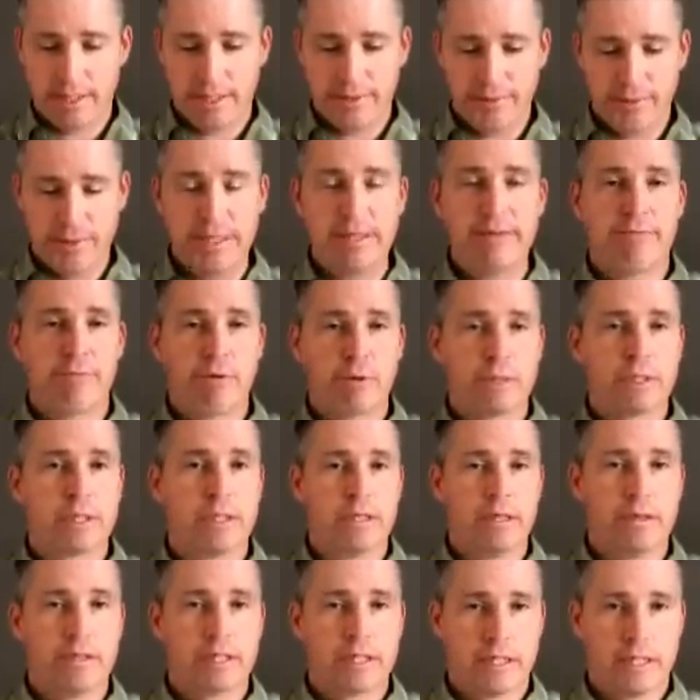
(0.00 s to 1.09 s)
reinforce the
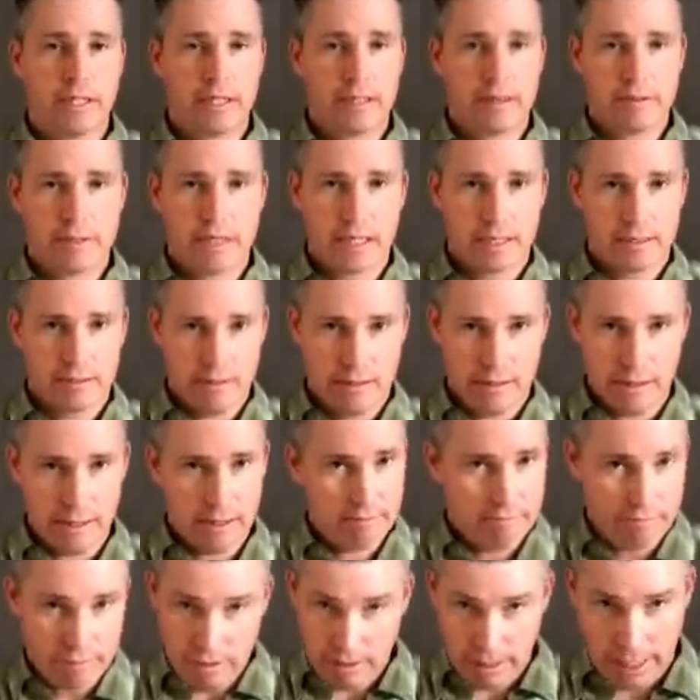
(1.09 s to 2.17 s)
notion that there's actually a lot
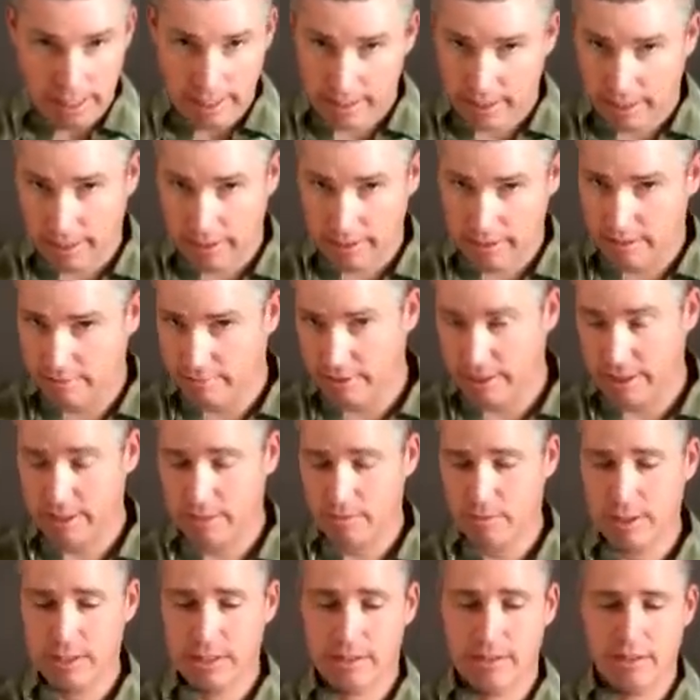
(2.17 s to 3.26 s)
of volcanic activity in the
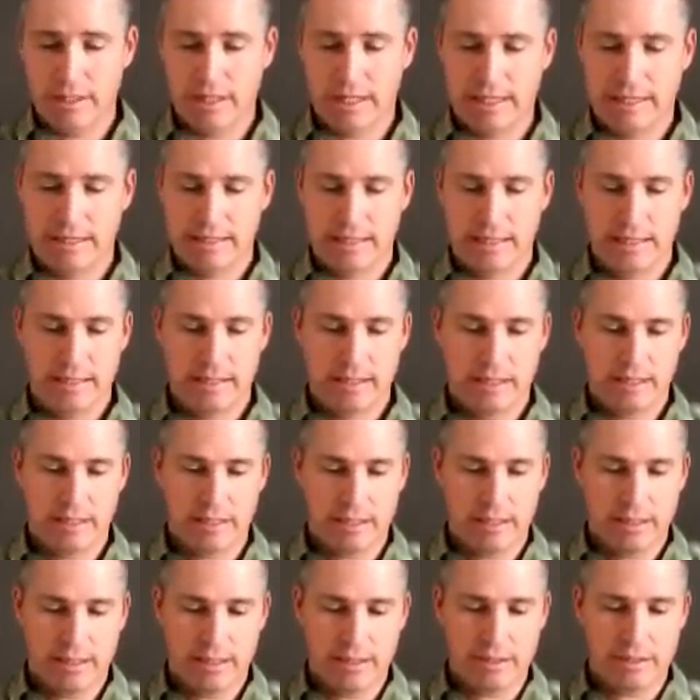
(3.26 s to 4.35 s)
western United States.
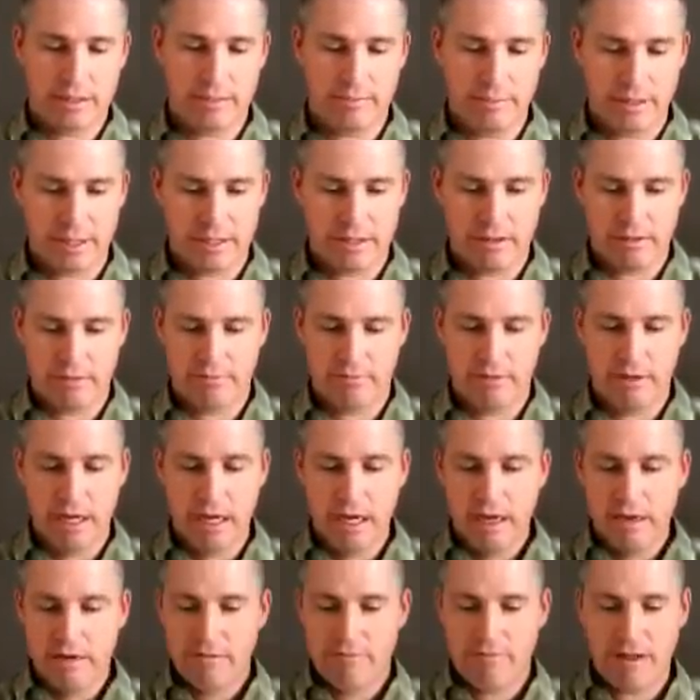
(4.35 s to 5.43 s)
Here's a picture of
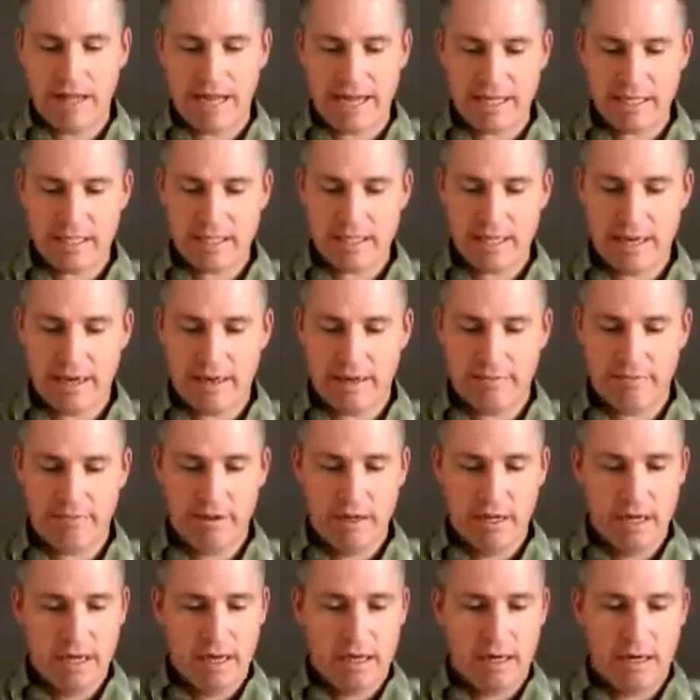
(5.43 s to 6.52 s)
Flagstaff.
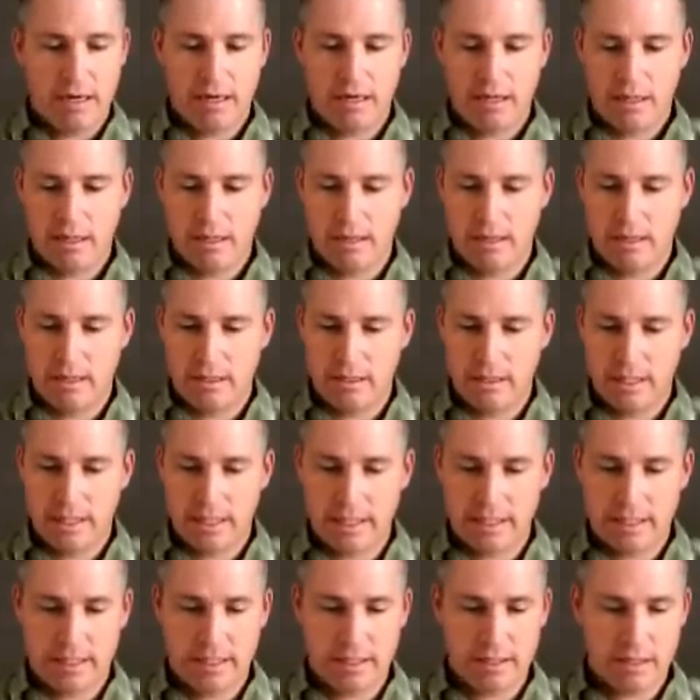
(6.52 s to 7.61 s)
You
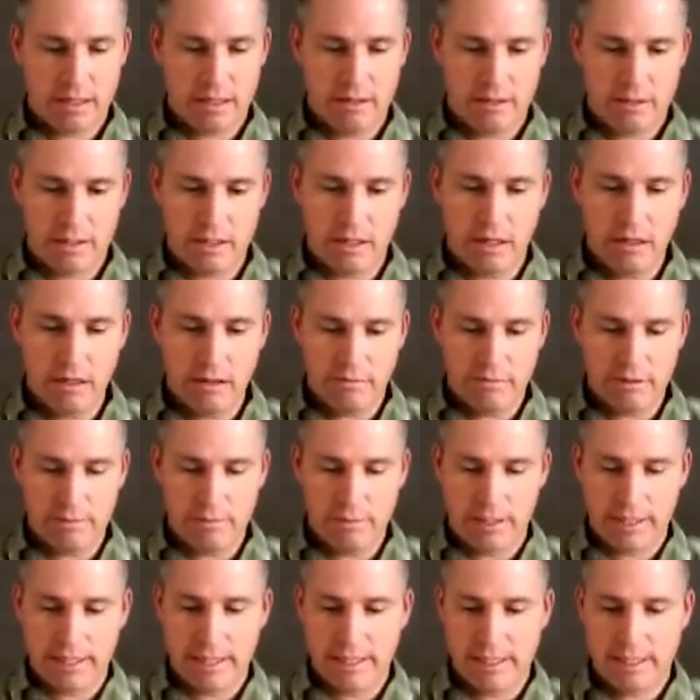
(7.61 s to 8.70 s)
got cinder cones all over the
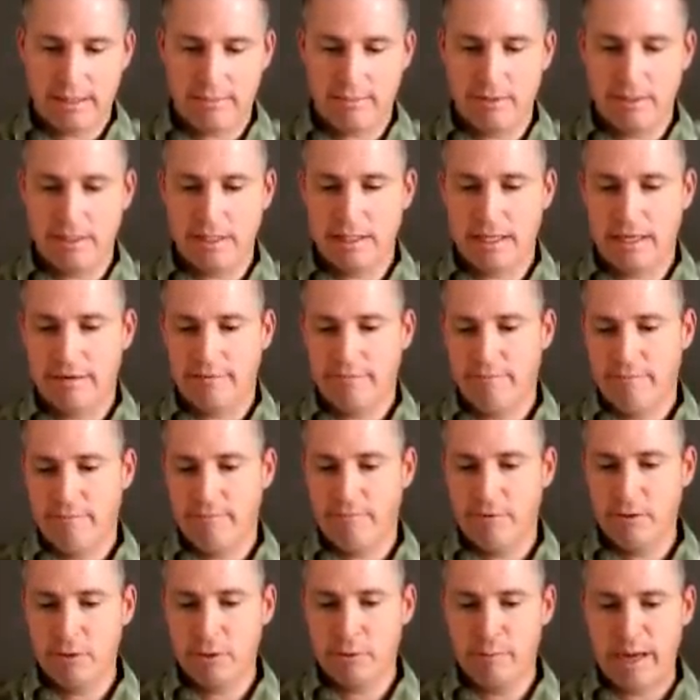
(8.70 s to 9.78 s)
place. Some of these have
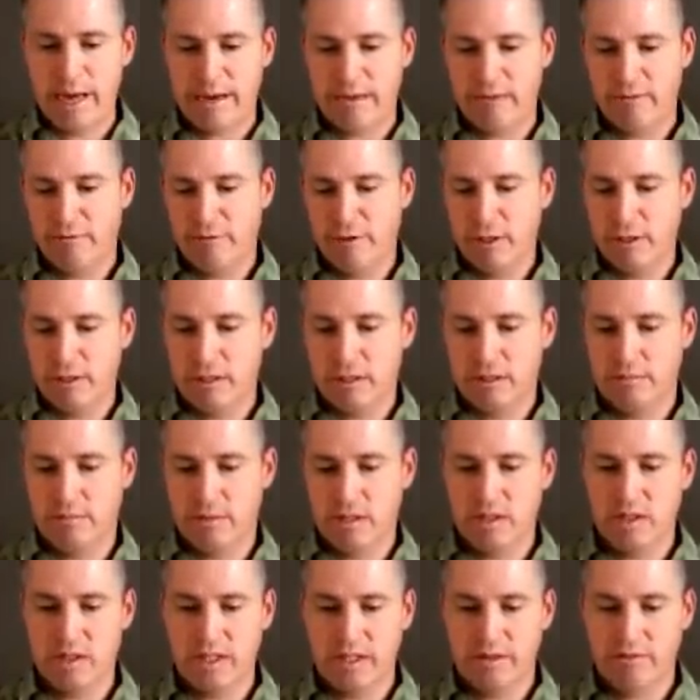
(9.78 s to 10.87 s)
fluid magma flows
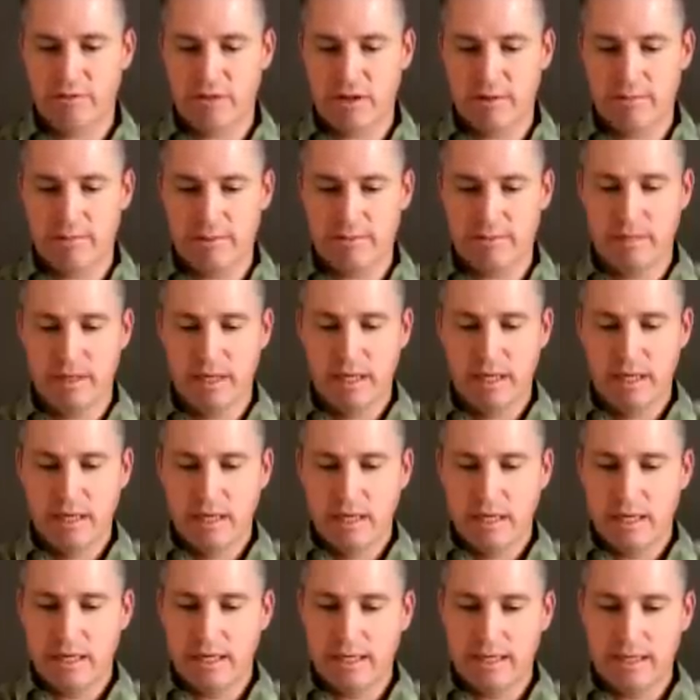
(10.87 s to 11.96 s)
emerging from them.
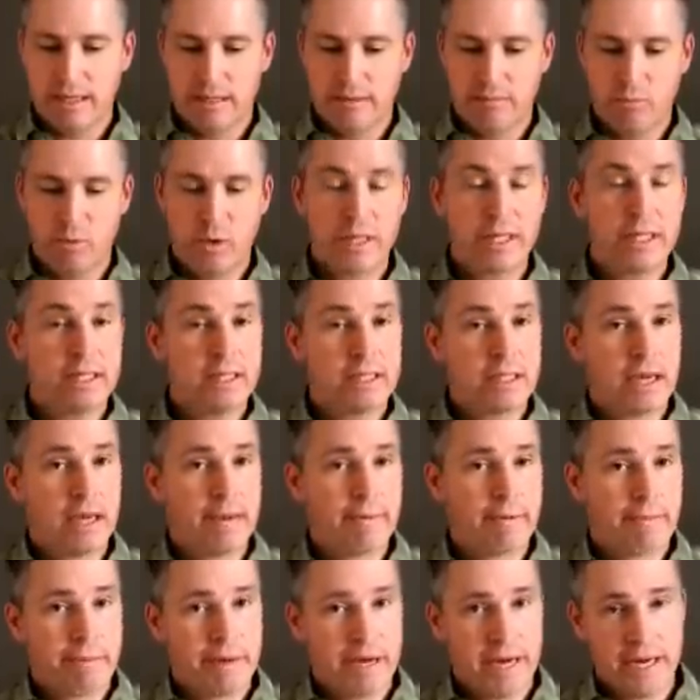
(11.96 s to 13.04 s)
One of these
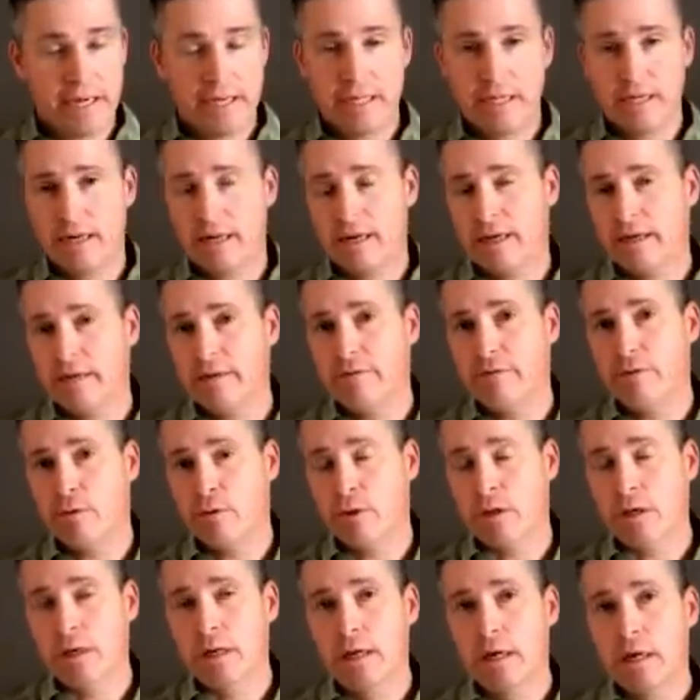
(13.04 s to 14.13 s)
came up in
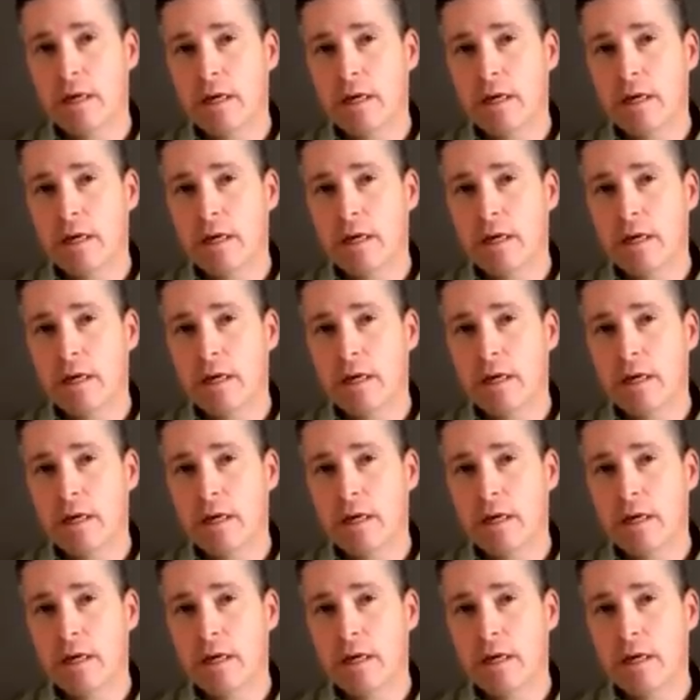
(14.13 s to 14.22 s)
1894.